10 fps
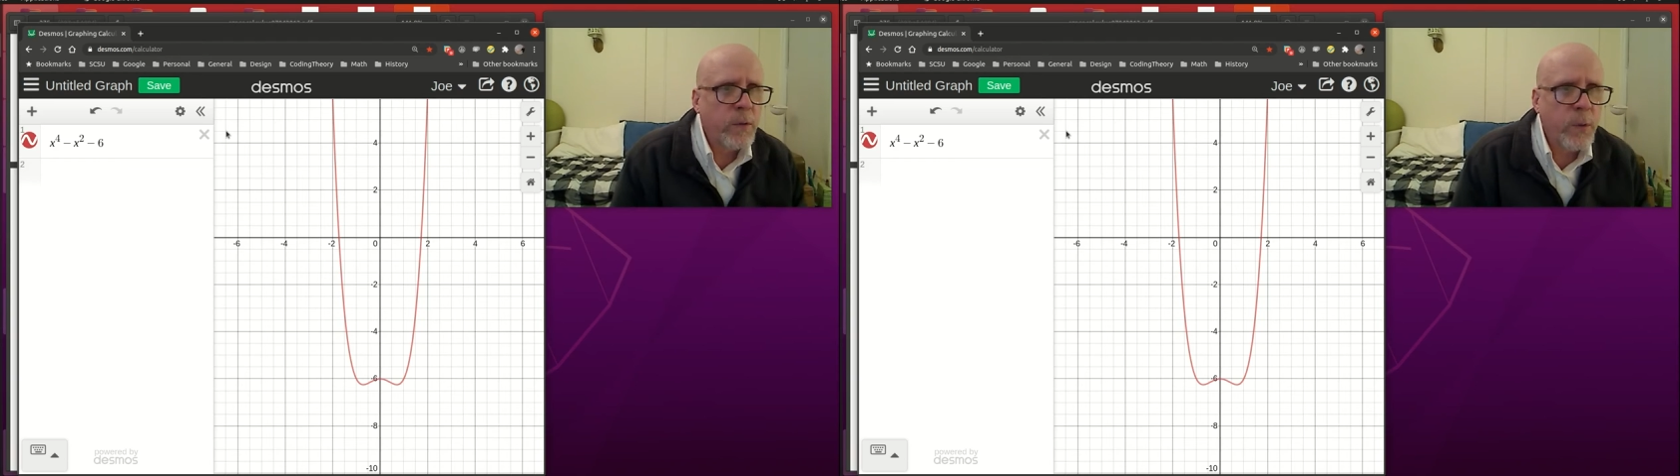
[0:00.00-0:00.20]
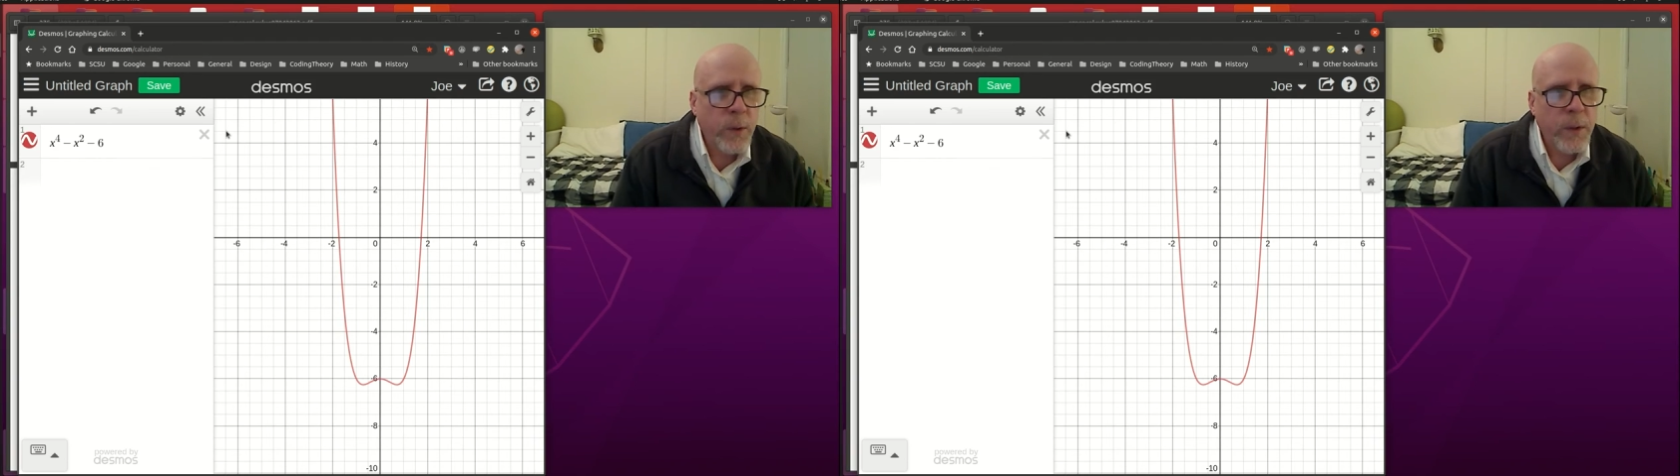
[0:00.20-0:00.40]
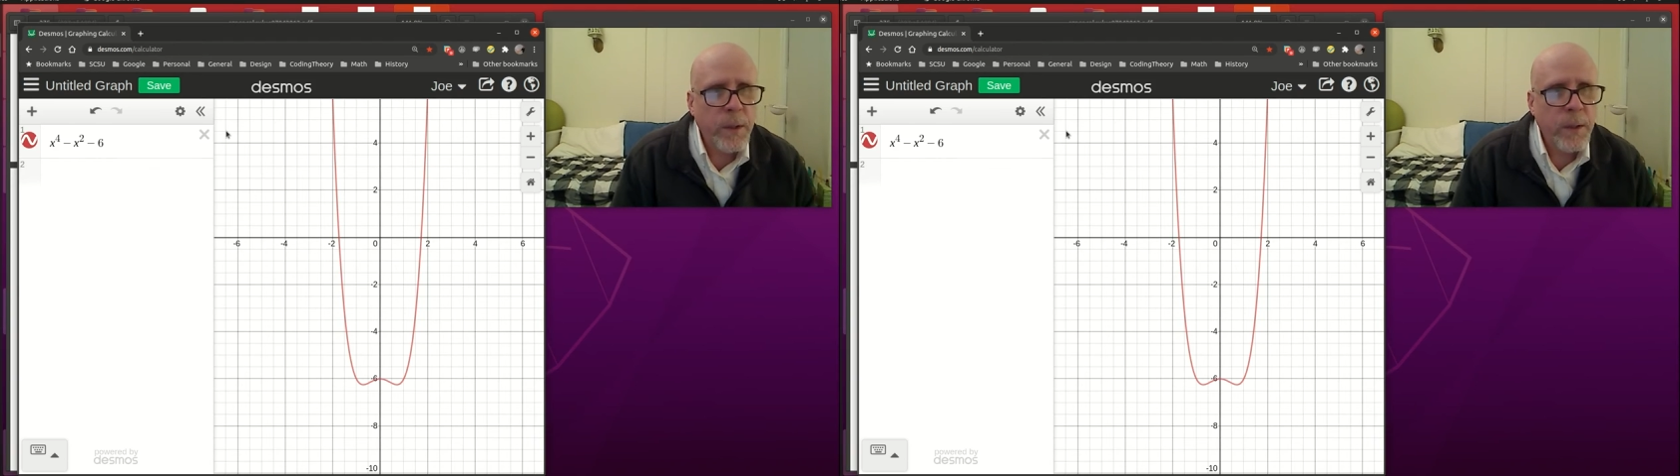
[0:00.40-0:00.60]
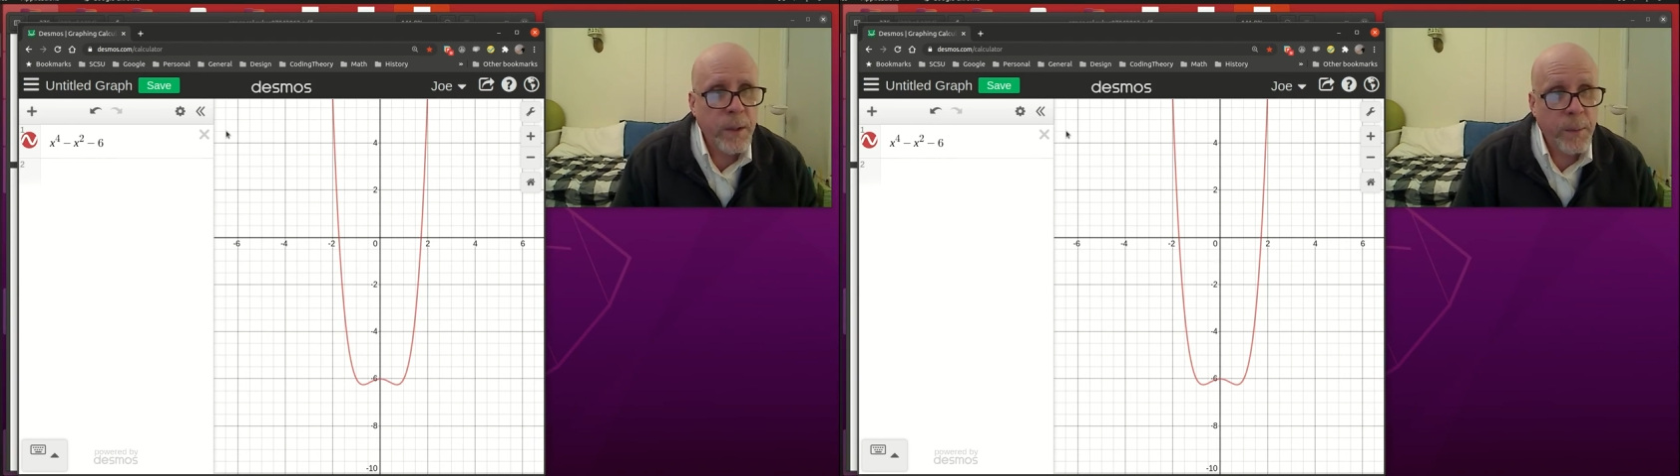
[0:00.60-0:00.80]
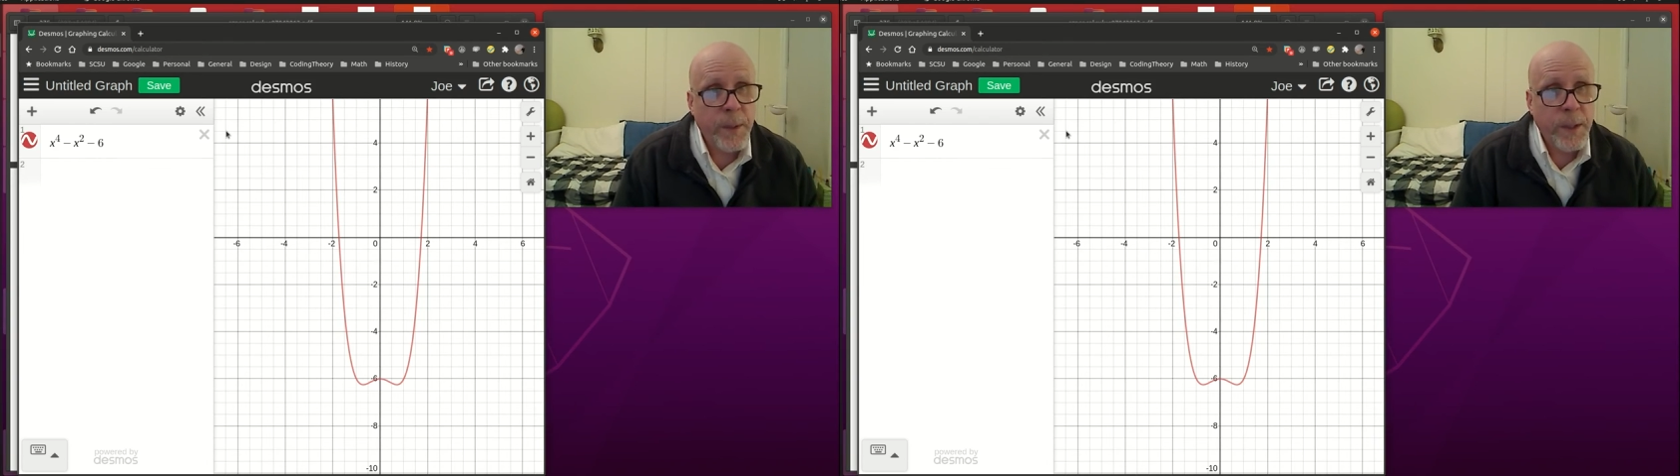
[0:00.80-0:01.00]
for, that
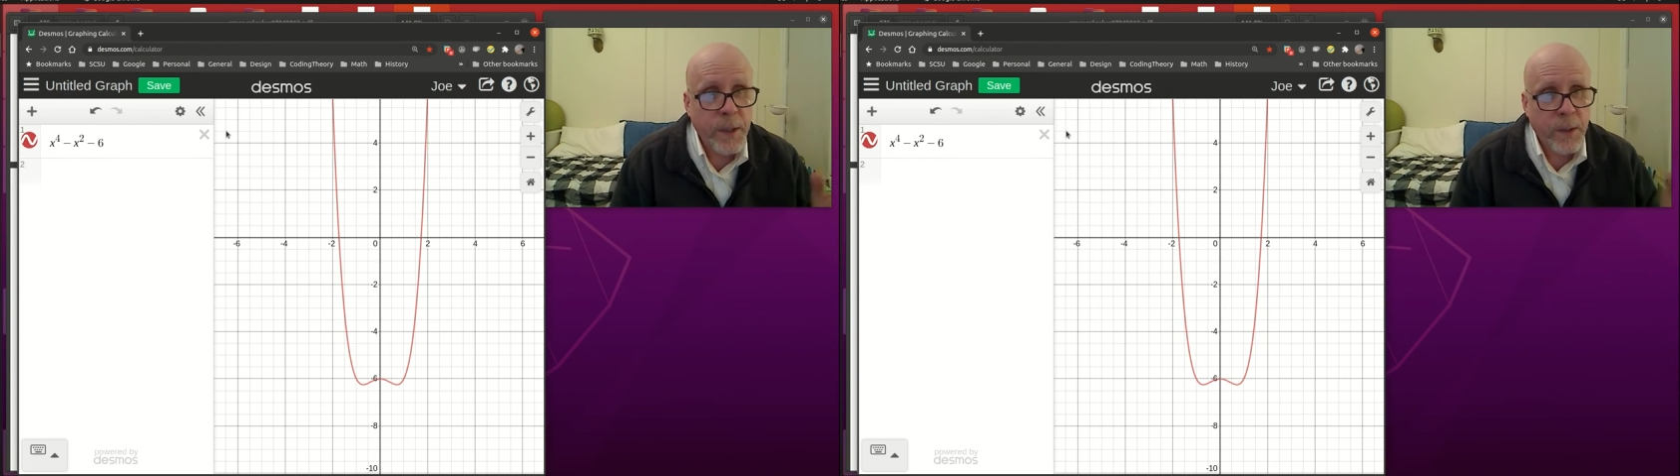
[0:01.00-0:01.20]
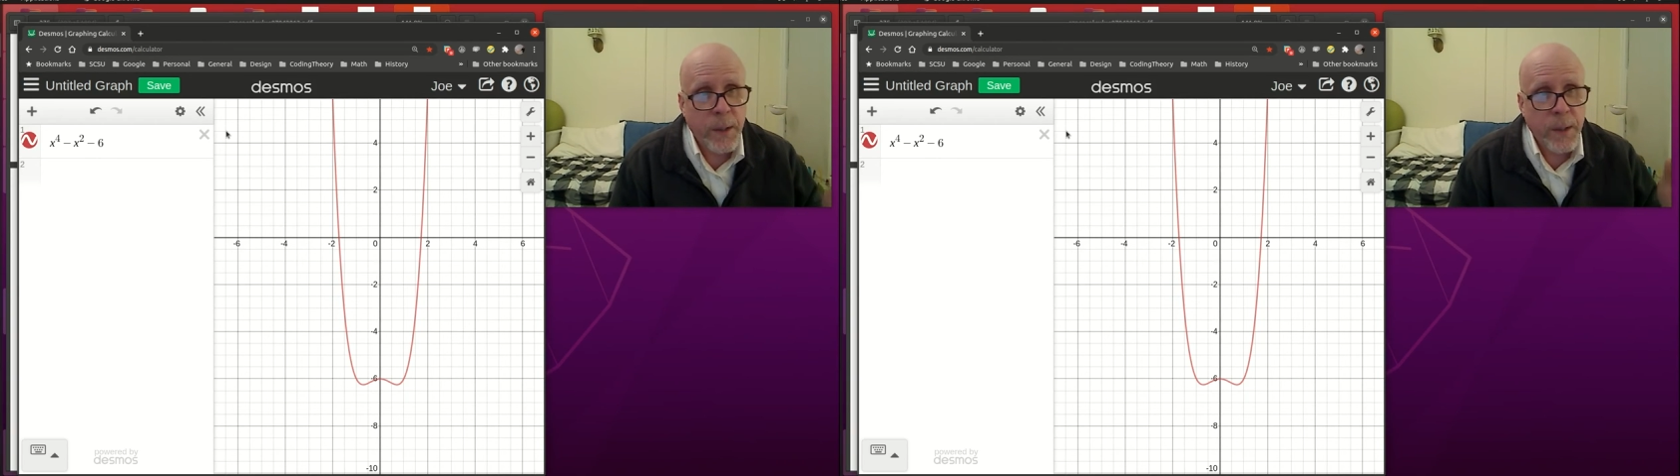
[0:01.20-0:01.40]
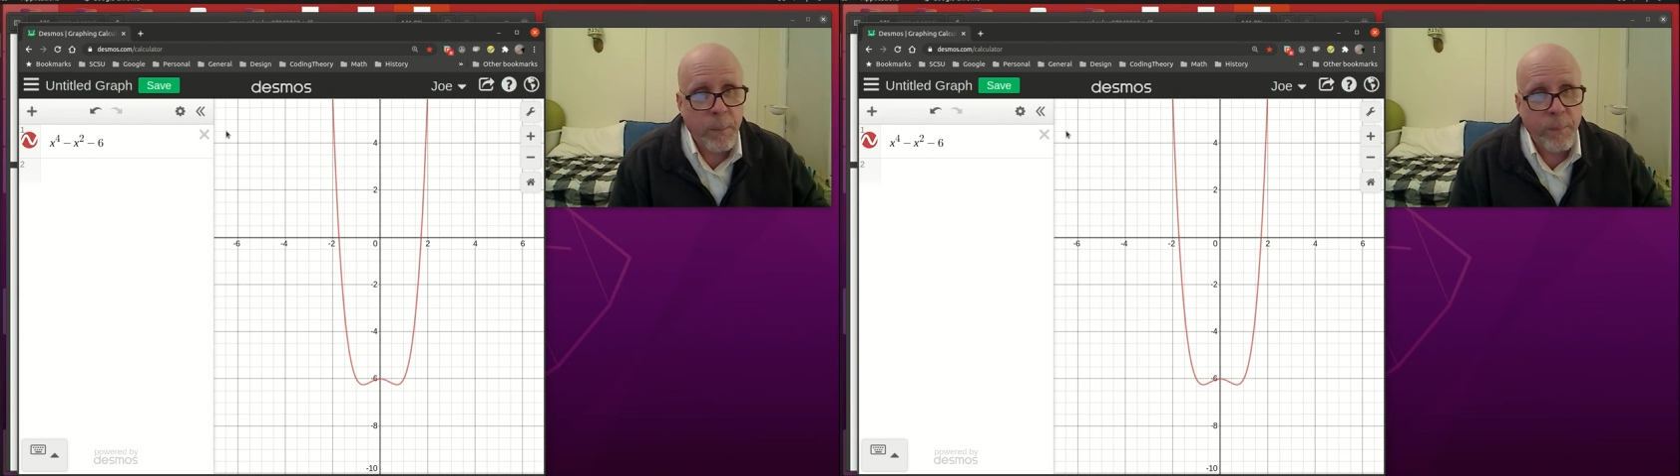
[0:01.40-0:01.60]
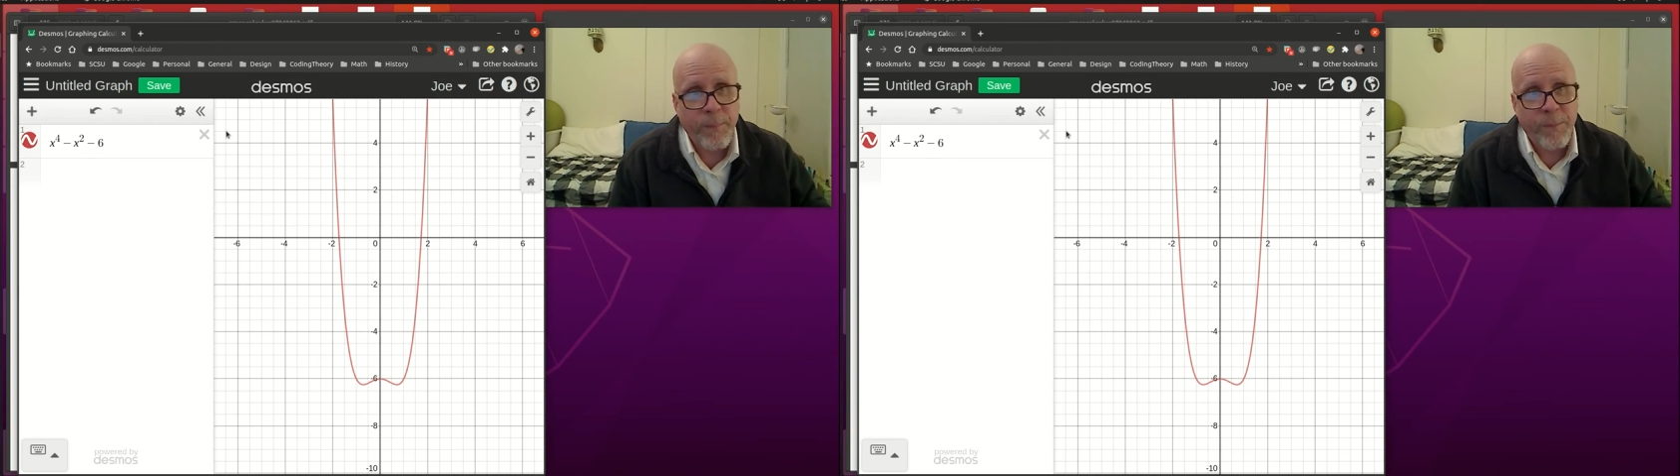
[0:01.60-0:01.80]
you basically can